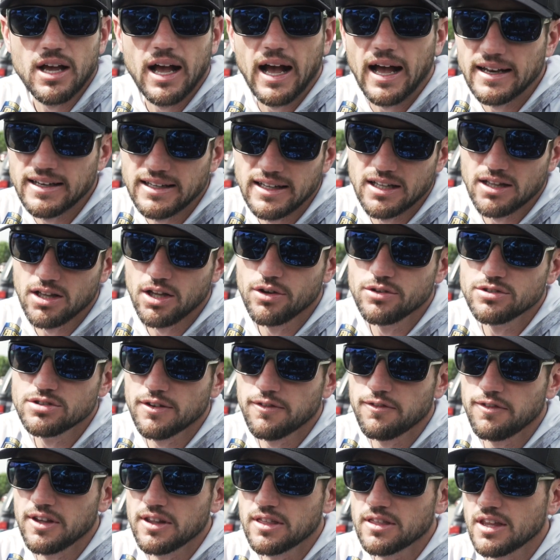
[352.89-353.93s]
I did lose a
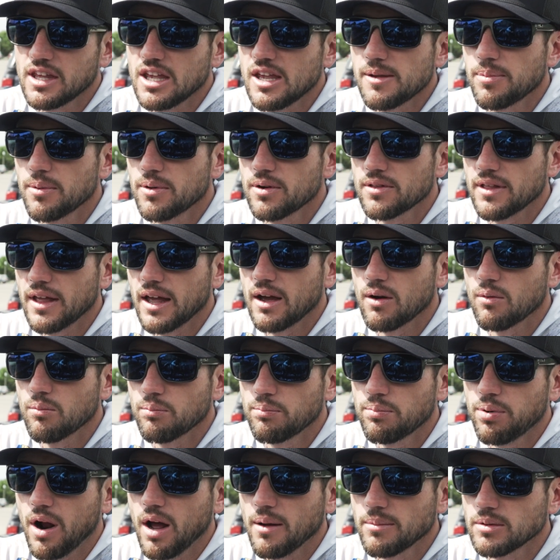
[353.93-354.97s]
5th keeper that
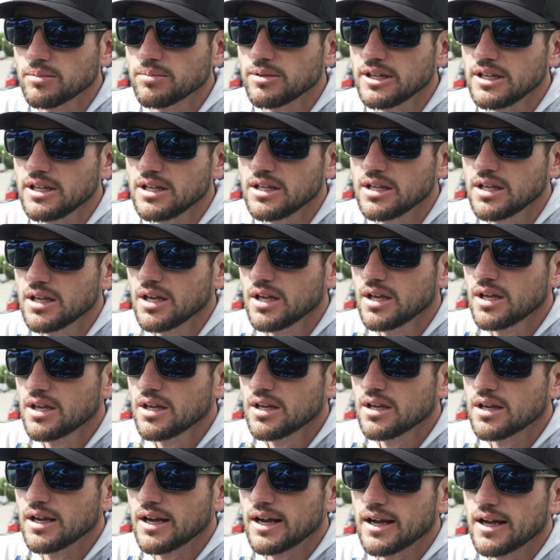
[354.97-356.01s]
probably,
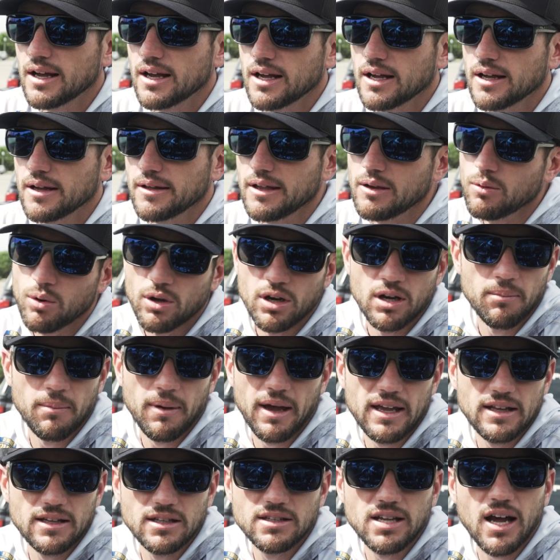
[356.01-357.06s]
it wouldn't have
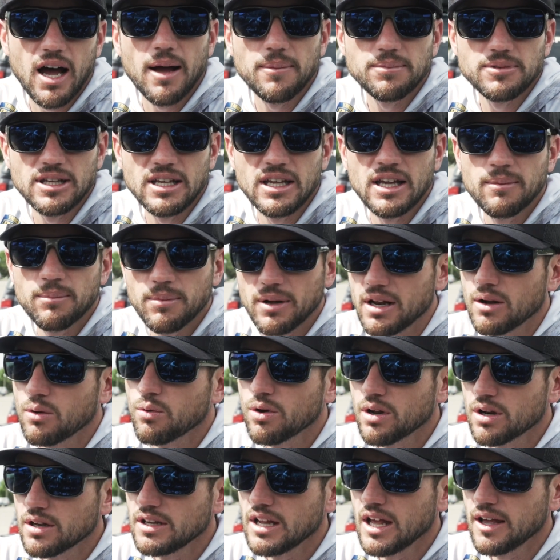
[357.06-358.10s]
made the top 10, but it
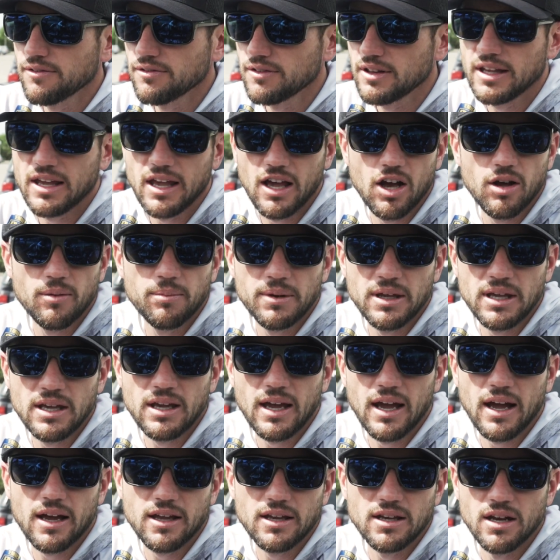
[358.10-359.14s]
would have definitely helped me
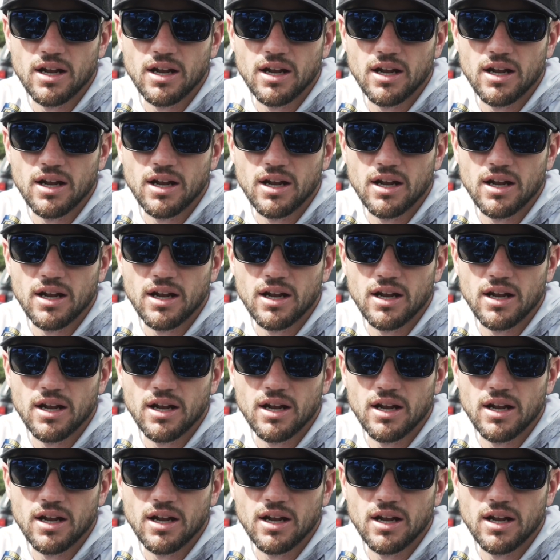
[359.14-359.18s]
out.